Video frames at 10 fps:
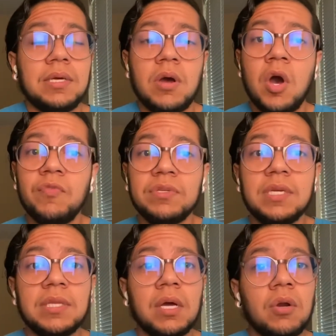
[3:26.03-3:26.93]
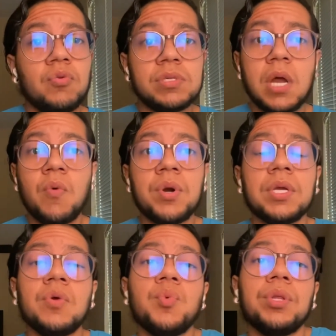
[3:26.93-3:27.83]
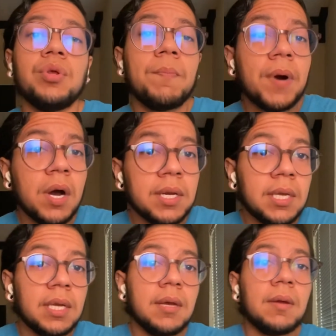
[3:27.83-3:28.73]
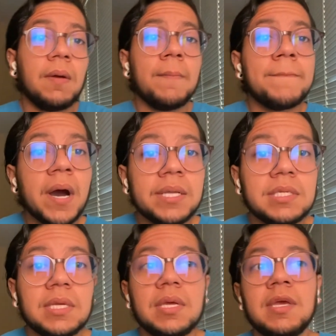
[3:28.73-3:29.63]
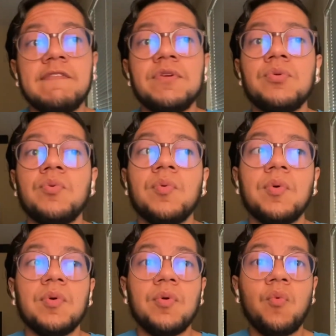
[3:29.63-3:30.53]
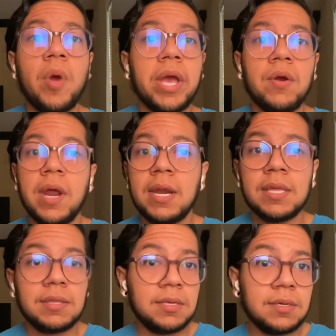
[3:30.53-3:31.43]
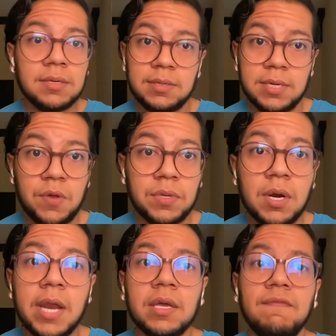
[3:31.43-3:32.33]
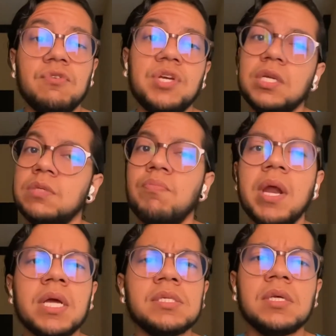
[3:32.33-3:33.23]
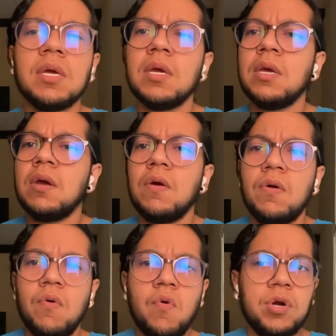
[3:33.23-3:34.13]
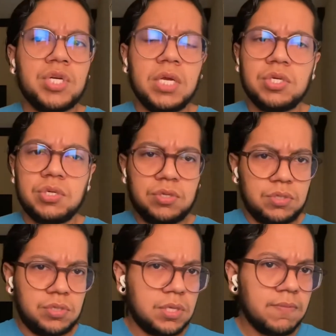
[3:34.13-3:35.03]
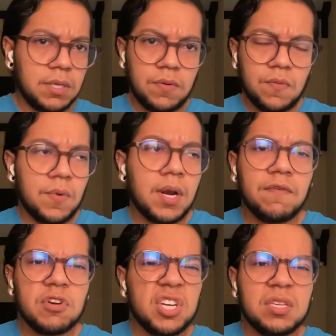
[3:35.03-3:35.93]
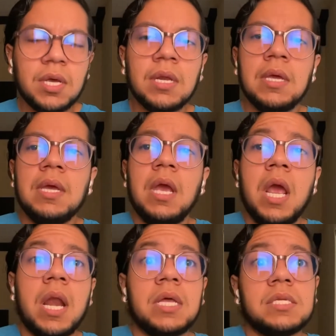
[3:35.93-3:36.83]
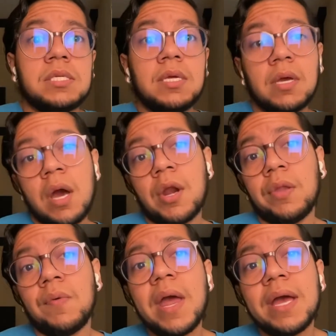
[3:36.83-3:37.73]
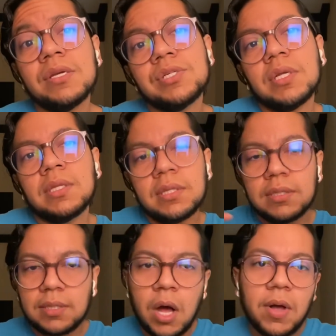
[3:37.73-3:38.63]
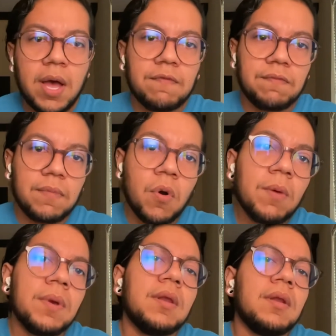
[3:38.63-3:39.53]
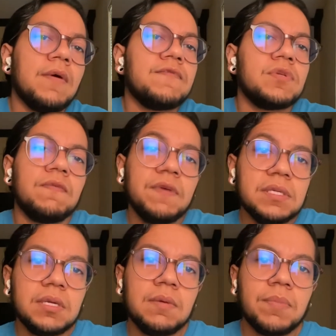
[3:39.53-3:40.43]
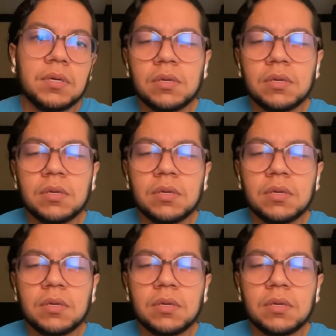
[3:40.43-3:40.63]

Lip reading: Obviously that glue is not working with your body, but if you wear anything down there, like if you change brands or change something, whatever she said, and I see another rash, I'll have ointment enough to fix it, but